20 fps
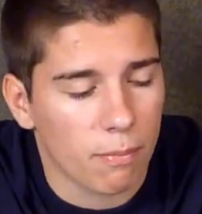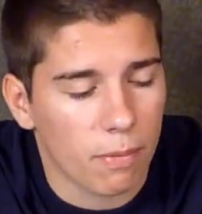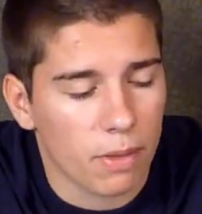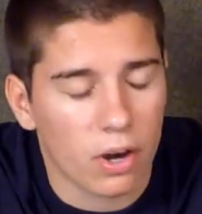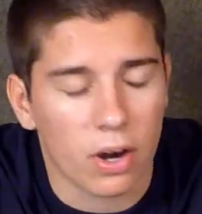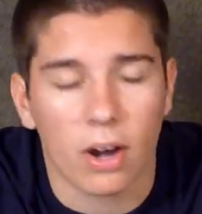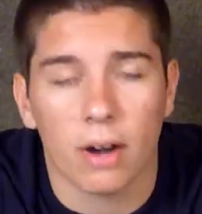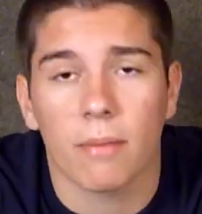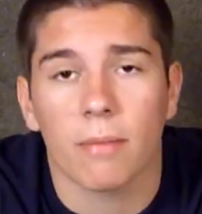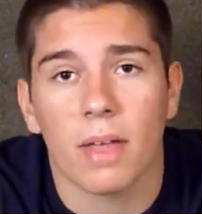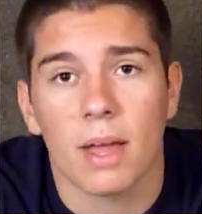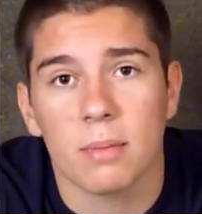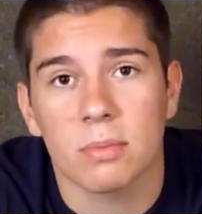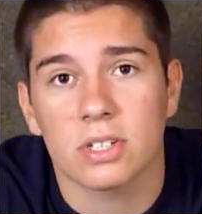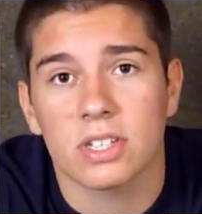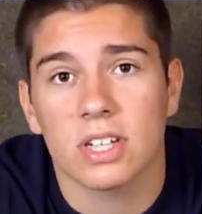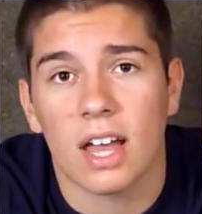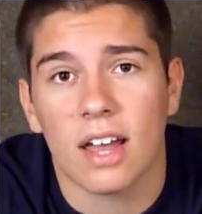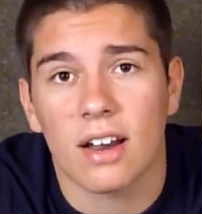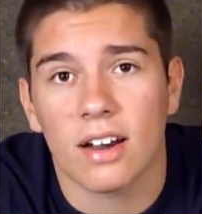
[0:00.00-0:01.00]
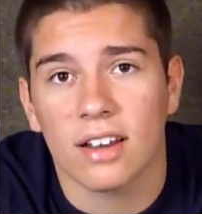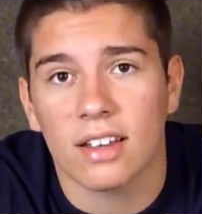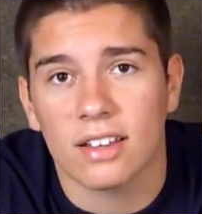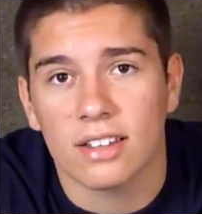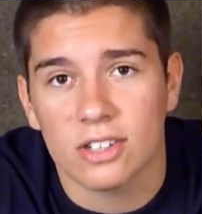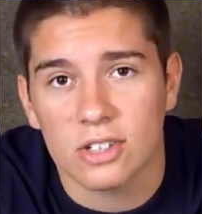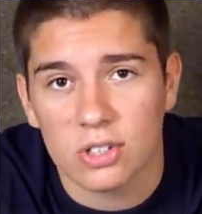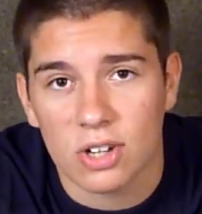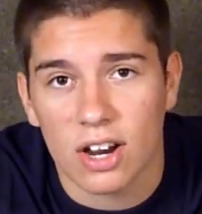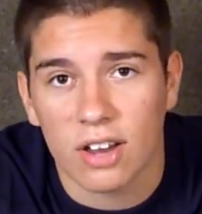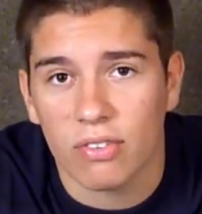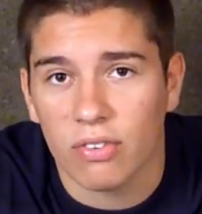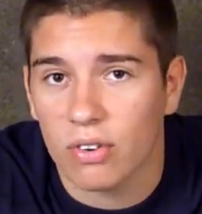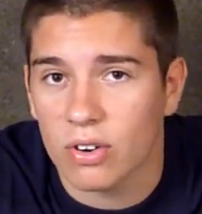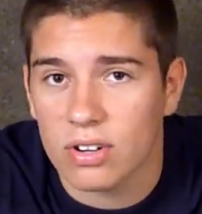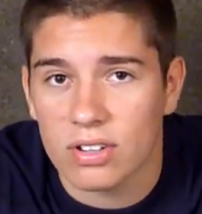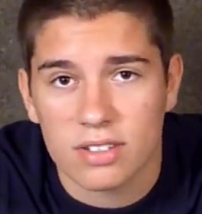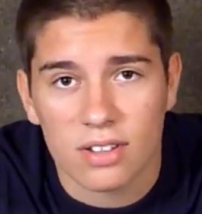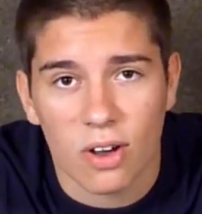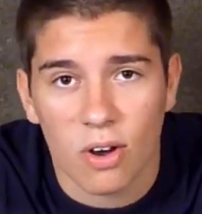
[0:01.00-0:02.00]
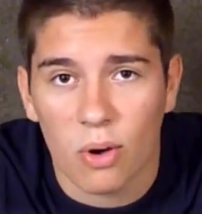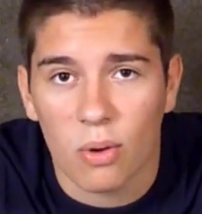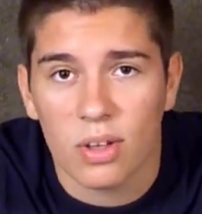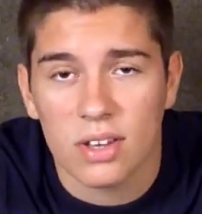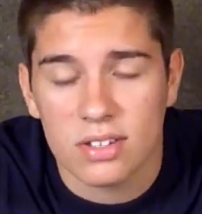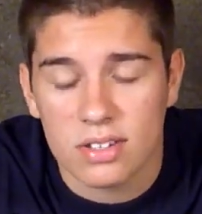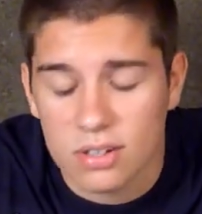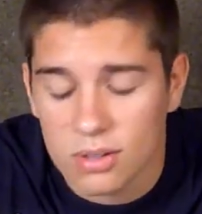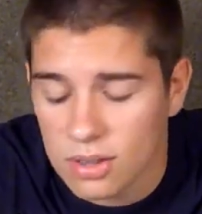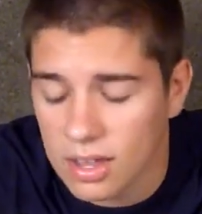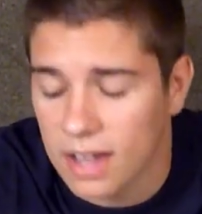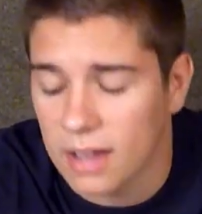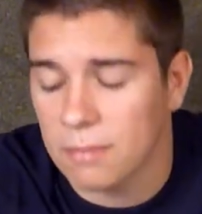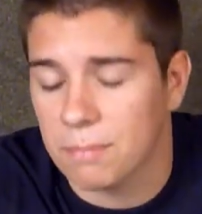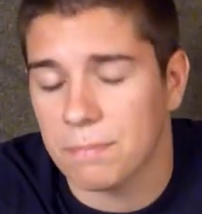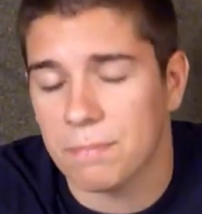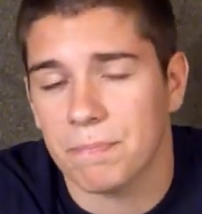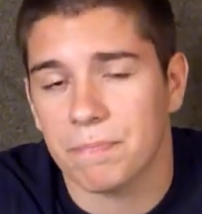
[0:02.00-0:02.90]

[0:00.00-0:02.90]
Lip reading: or I'm sorry, Strike Force, always do that.